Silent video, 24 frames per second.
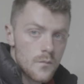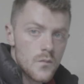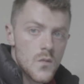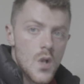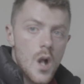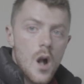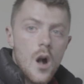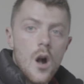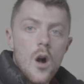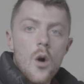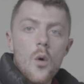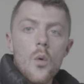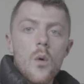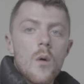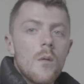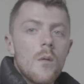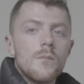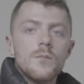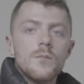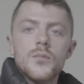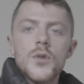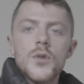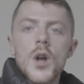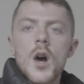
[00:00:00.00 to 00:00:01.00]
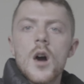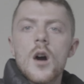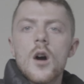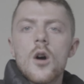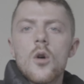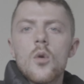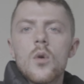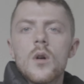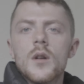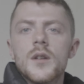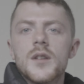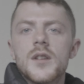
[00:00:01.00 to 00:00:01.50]

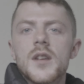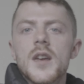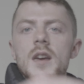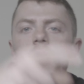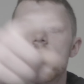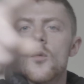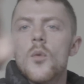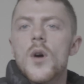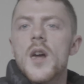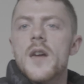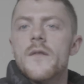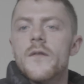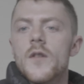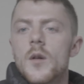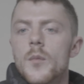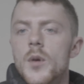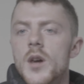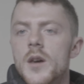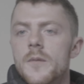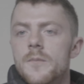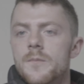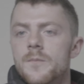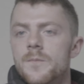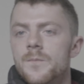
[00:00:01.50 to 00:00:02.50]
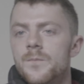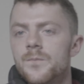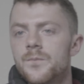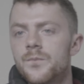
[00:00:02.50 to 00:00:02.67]
No, get away from it.